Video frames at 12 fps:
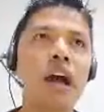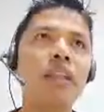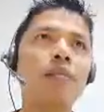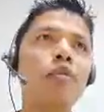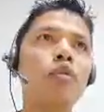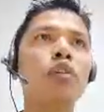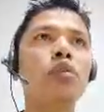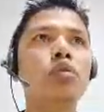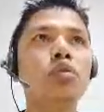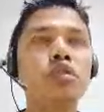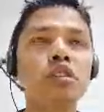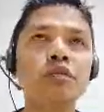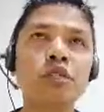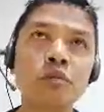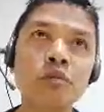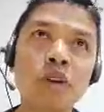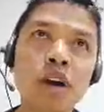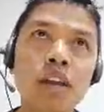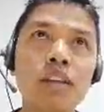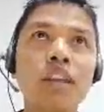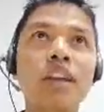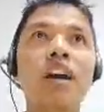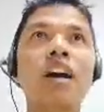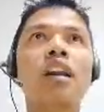If you want to do jeep safari,
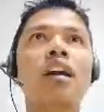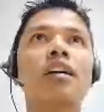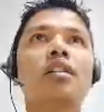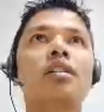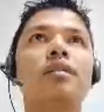there are like